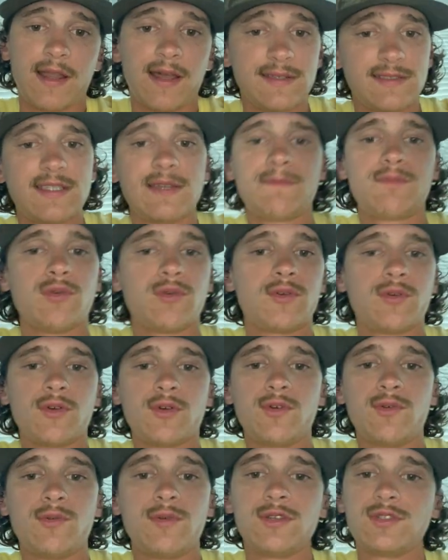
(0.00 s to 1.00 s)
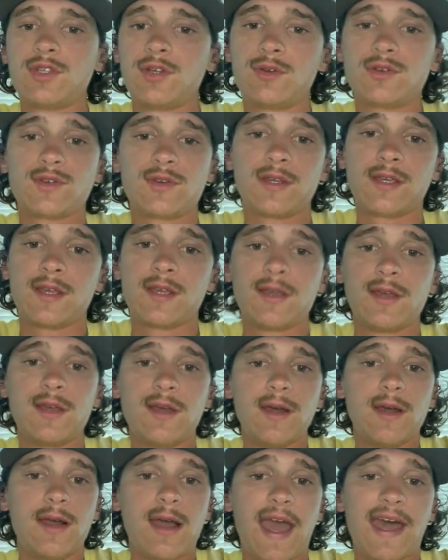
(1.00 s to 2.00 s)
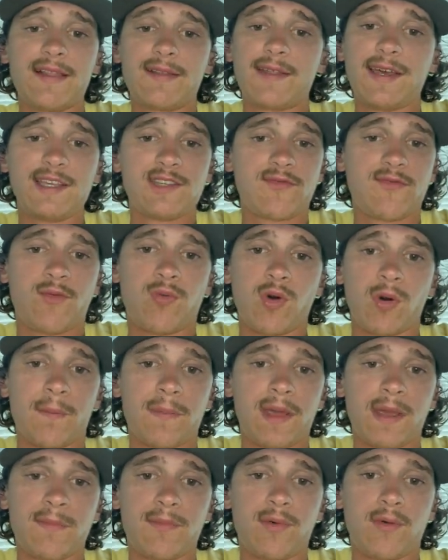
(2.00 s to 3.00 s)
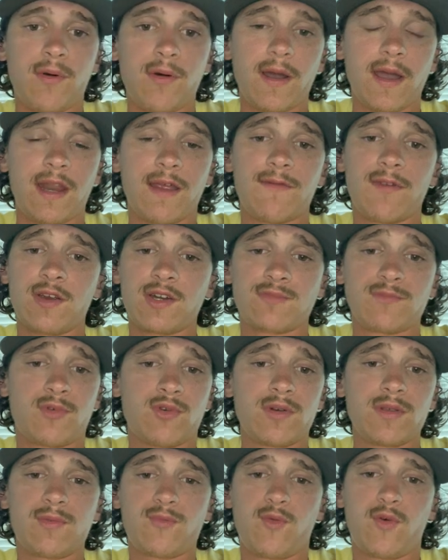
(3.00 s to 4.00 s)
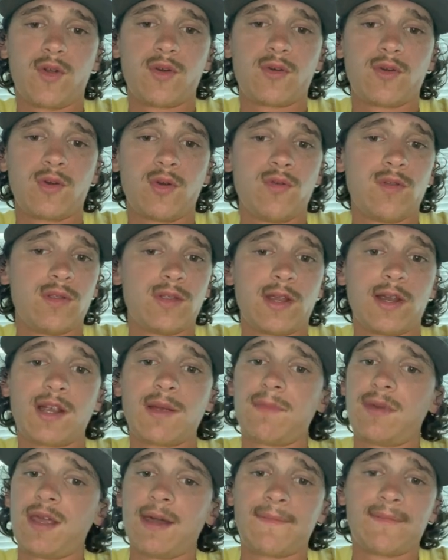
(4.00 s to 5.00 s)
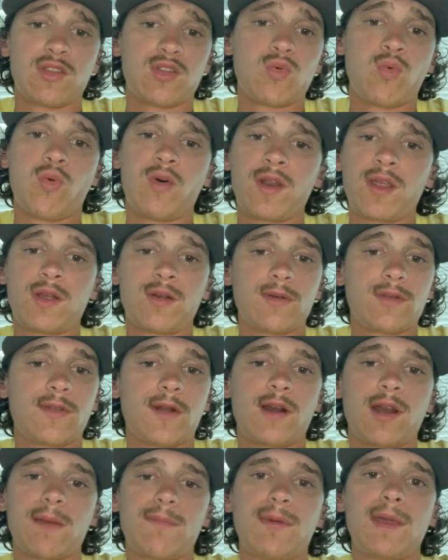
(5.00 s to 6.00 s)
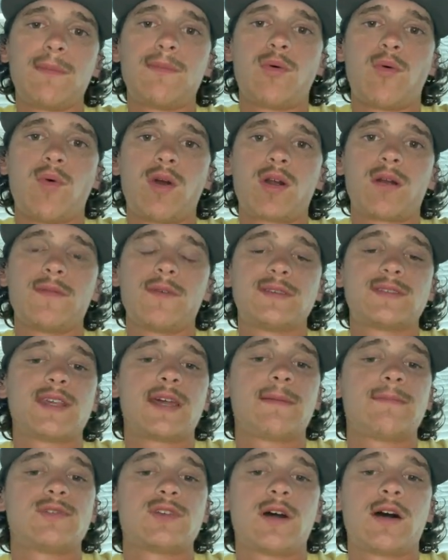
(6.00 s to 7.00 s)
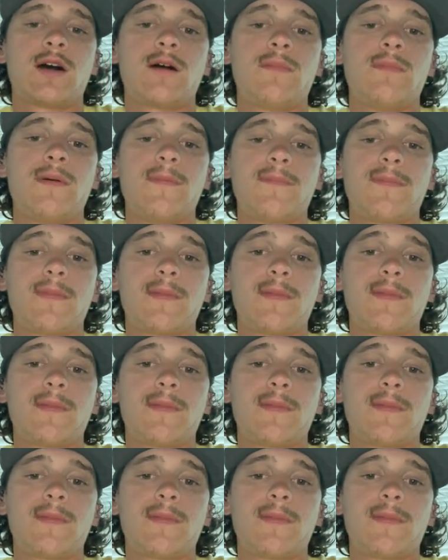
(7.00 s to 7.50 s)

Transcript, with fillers: A simple crew is usually at least four people. And if there's more than one crew, then there could be up to 20 or 30 people working on the same job.